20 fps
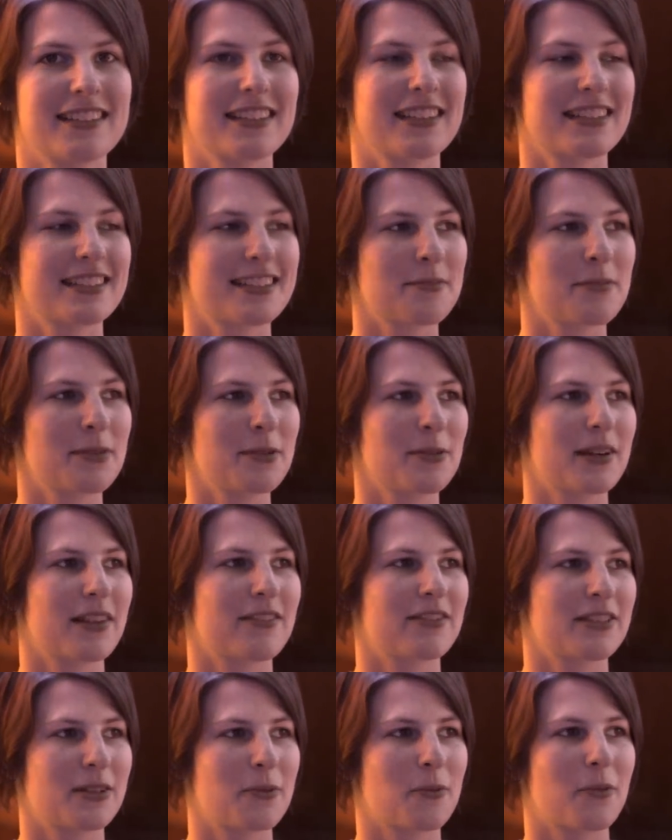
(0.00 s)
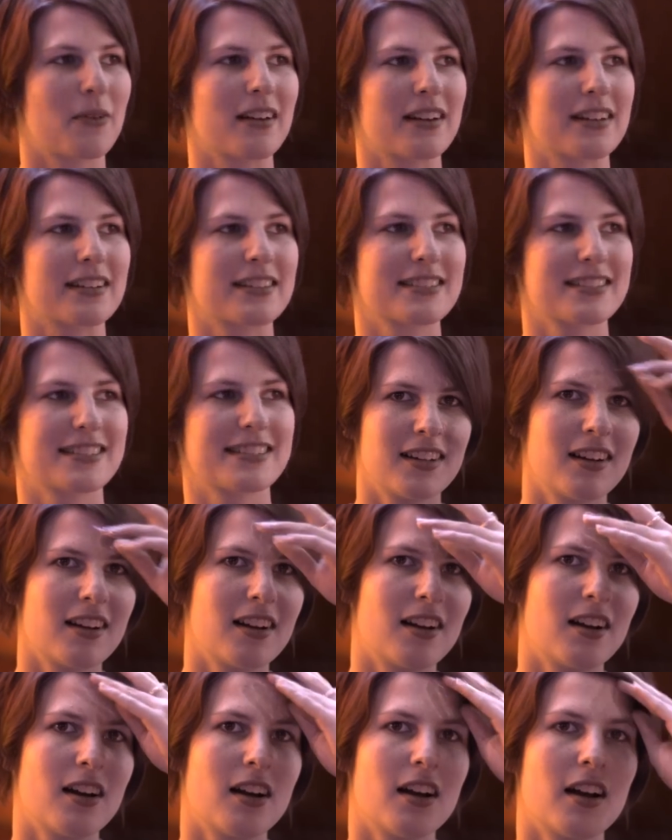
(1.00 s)
This lighting can be captured from real
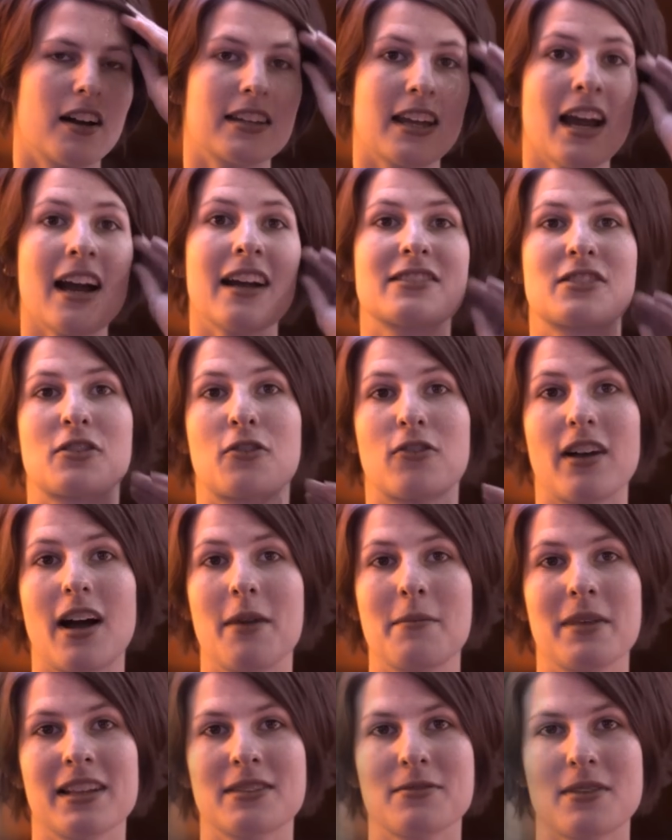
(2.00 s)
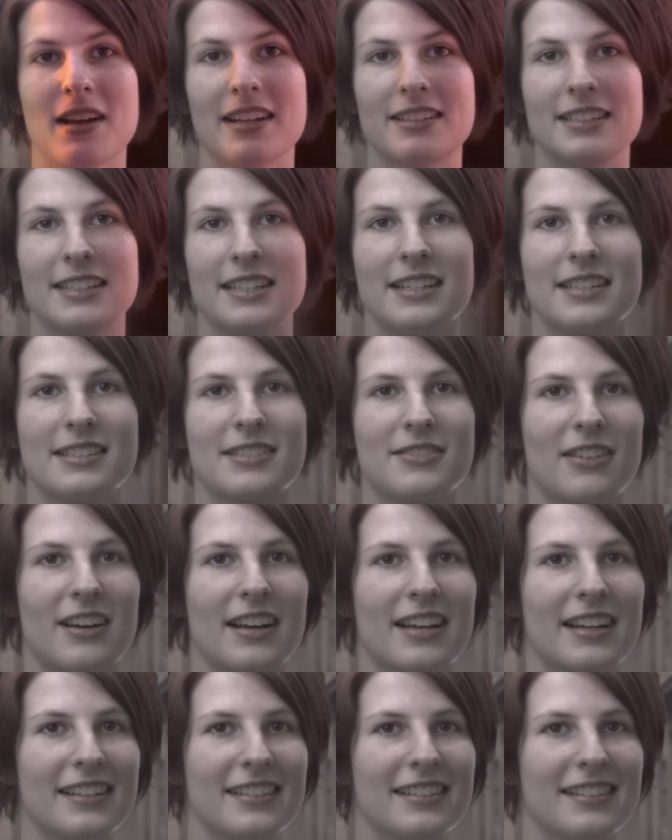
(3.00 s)
locations or can be designed by a
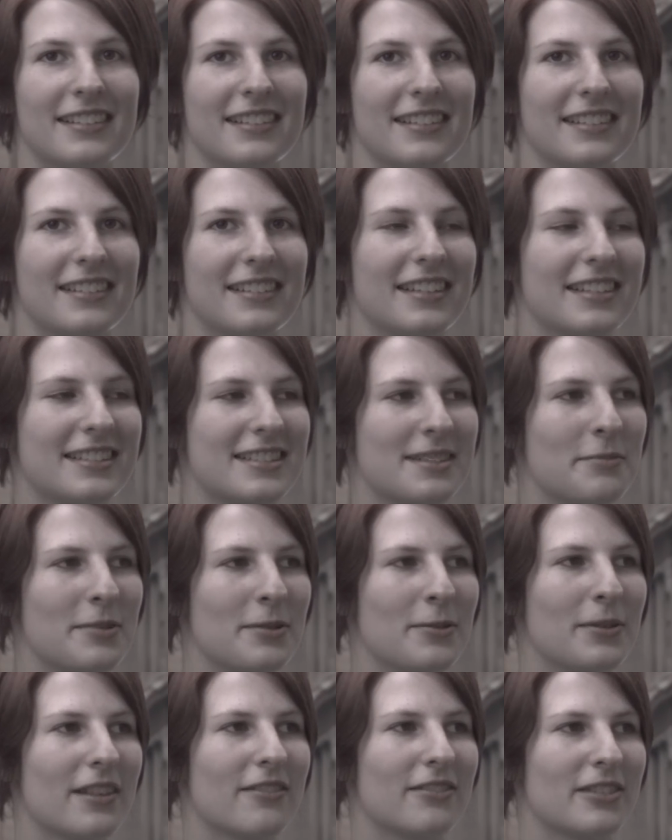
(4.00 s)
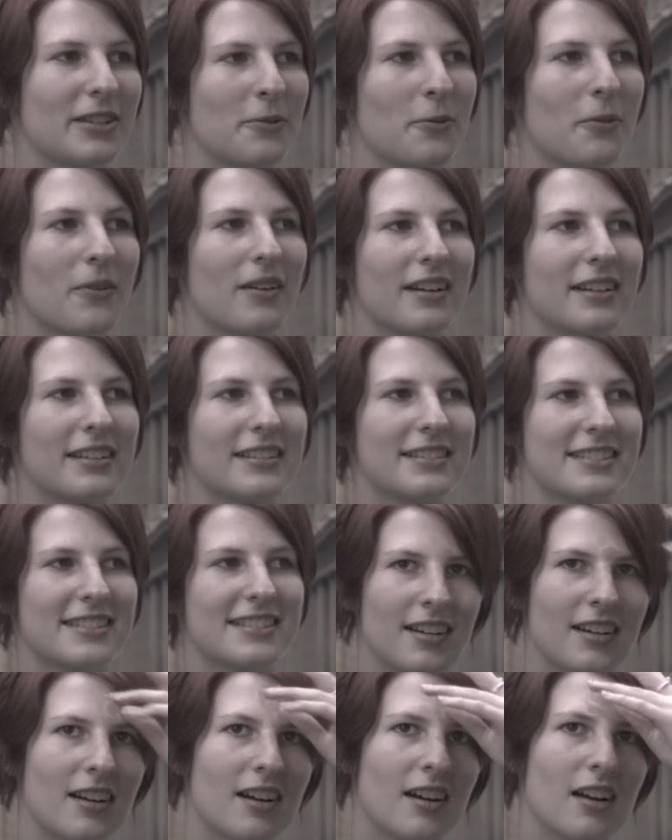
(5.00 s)
cinematographer. Unlike
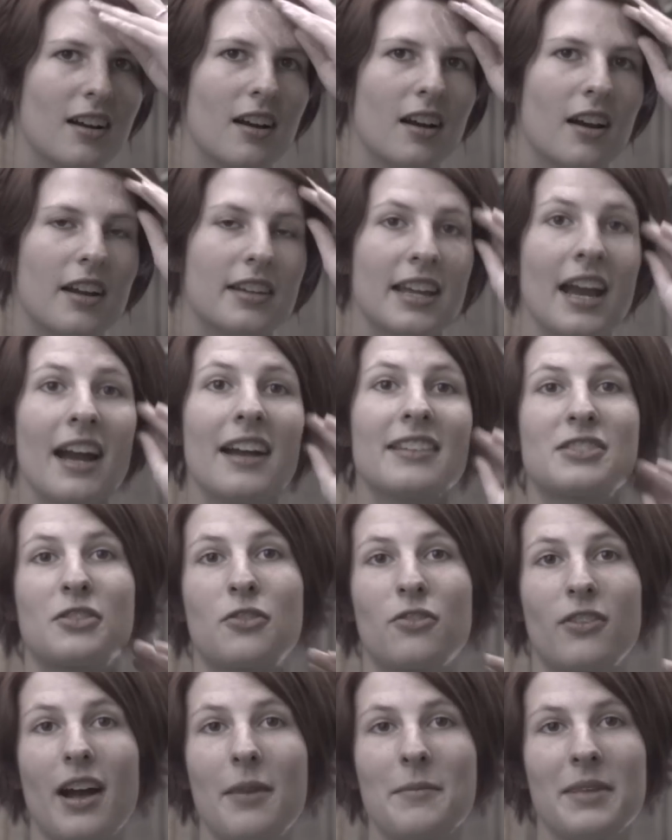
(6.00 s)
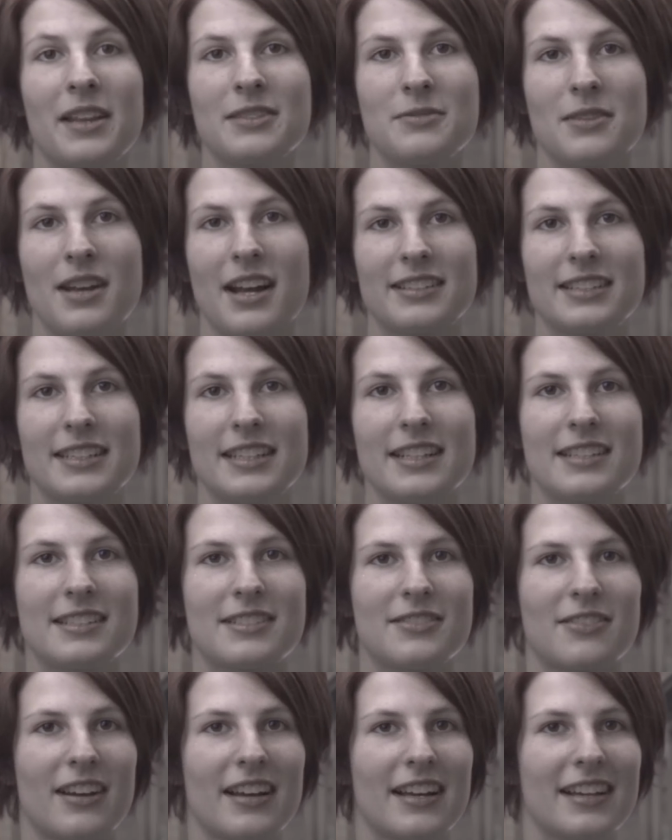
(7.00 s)
previous techniques, this allows the lighting to be
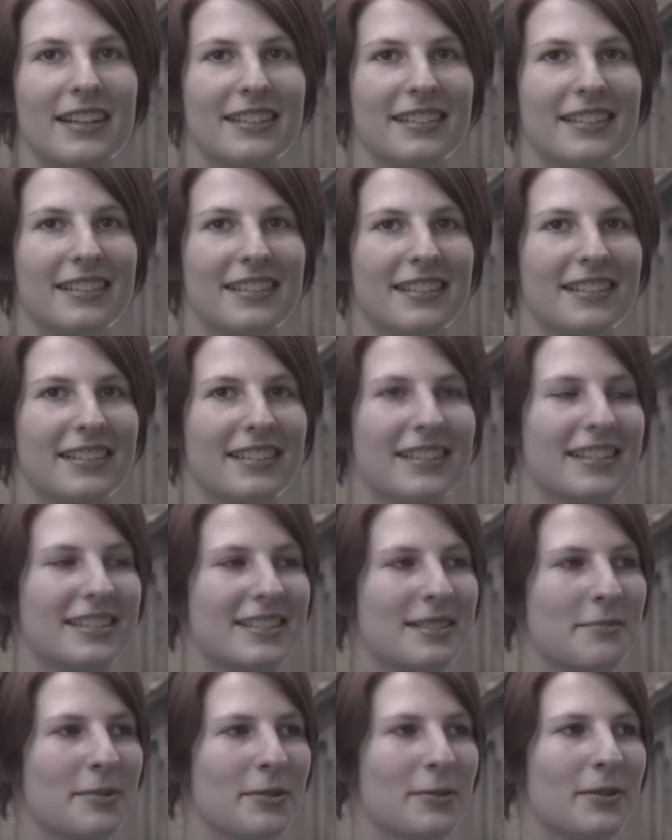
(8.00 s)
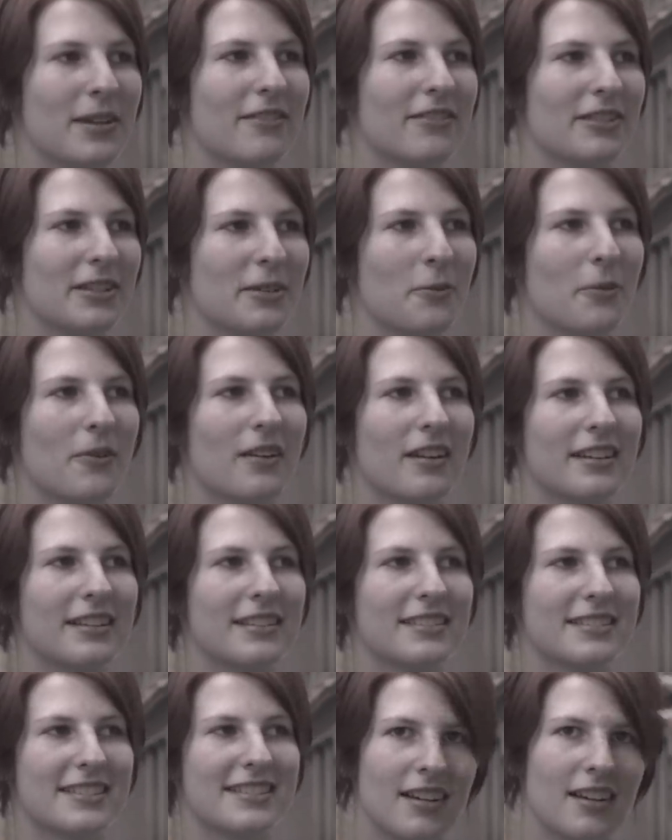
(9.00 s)
designed and modified in post-production without
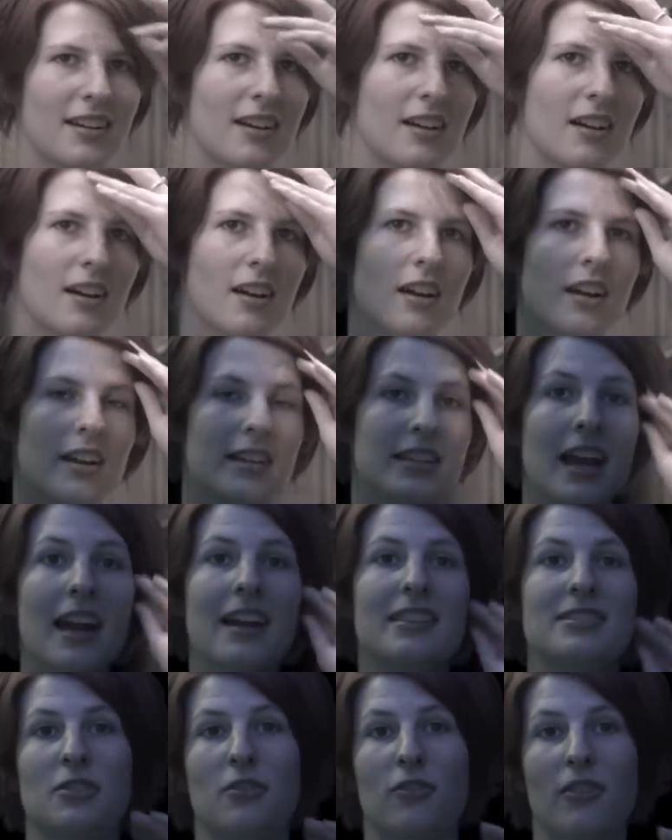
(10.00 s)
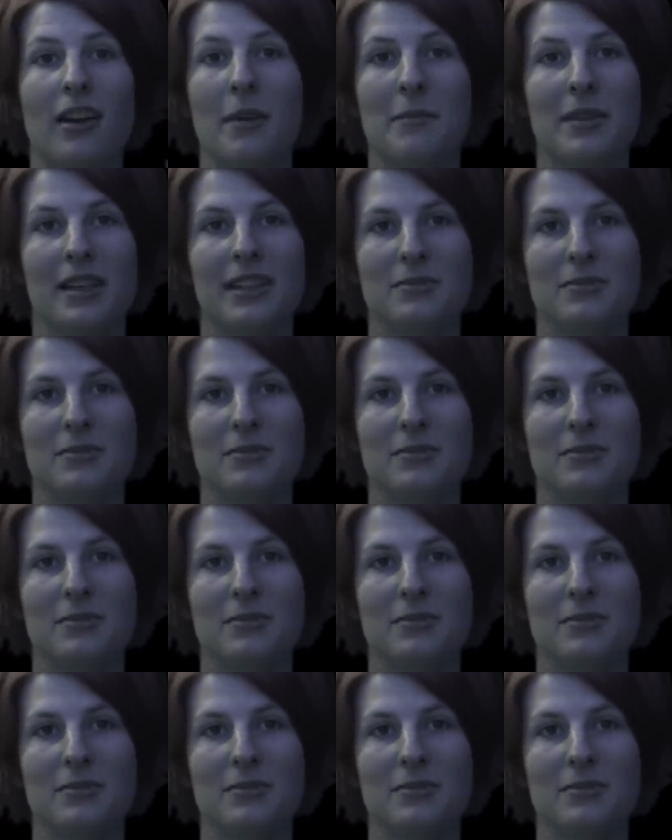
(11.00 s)
creating a digital version of the actor.